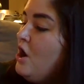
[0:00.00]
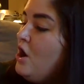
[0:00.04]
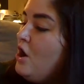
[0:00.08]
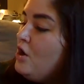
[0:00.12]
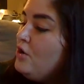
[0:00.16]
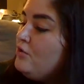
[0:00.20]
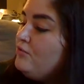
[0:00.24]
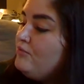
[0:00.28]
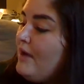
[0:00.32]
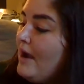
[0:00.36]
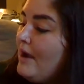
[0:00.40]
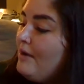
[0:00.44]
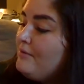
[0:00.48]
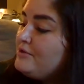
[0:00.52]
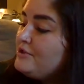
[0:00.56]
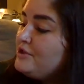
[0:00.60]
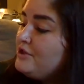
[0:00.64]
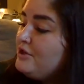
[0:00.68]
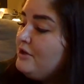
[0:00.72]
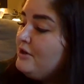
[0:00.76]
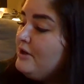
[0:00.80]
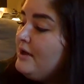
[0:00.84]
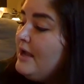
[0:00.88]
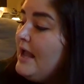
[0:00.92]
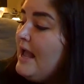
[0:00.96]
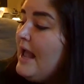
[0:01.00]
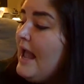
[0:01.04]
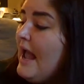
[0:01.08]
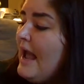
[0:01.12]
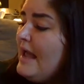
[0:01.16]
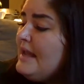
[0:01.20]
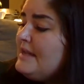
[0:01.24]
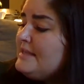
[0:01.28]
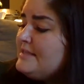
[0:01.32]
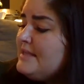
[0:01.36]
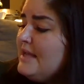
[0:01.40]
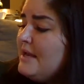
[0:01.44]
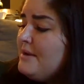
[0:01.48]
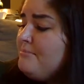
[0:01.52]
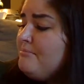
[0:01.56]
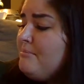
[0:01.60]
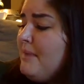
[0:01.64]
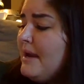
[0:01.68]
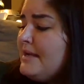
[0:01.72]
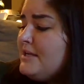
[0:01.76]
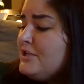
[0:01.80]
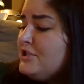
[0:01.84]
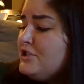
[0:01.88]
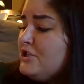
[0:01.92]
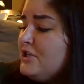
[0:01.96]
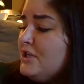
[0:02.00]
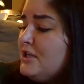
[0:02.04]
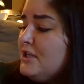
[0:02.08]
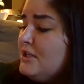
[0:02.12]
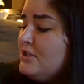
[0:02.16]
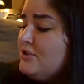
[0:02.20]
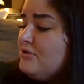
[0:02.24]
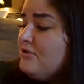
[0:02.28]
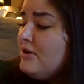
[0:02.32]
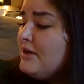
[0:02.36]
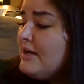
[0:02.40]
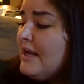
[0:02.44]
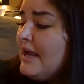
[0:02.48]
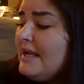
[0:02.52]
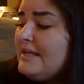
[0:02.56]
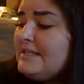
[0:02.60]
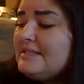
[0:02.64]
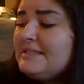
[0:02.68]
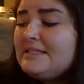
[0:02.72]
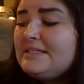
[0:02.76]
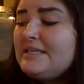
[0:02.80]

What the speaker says: around her and said, "My children, it's